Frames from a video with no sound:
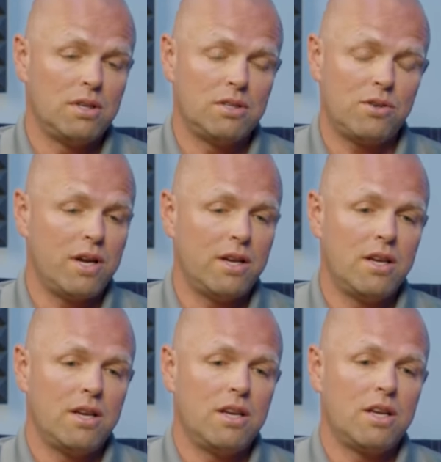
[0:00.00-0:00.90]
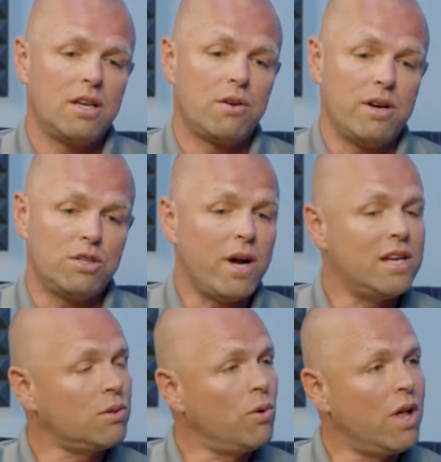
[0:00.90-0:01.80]
Sorry. Graduate
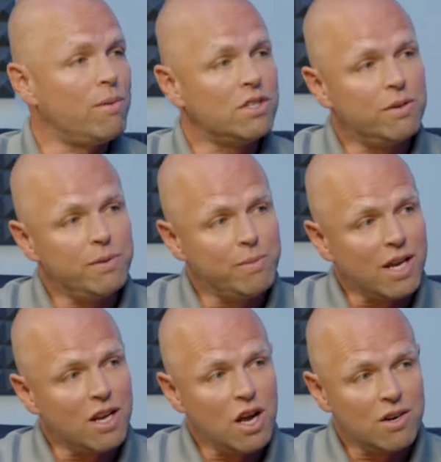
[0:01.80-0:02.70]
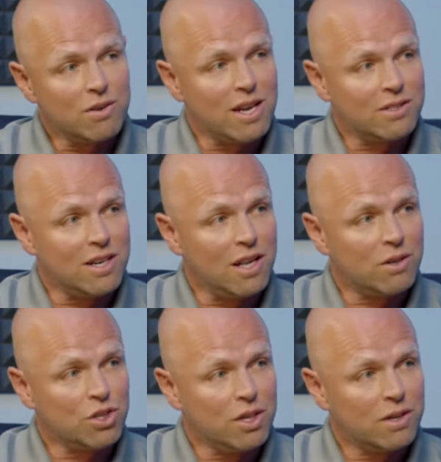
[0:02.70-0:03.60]
high school, I want you to be making
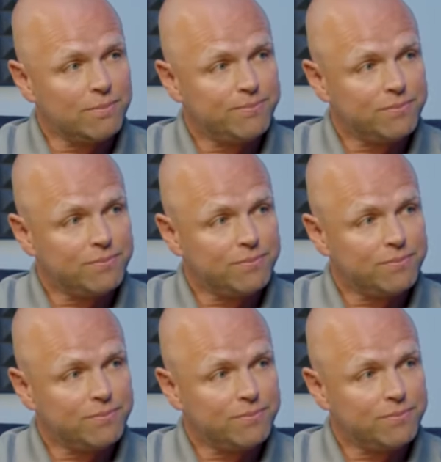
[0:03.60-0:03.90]
$100,000 a year."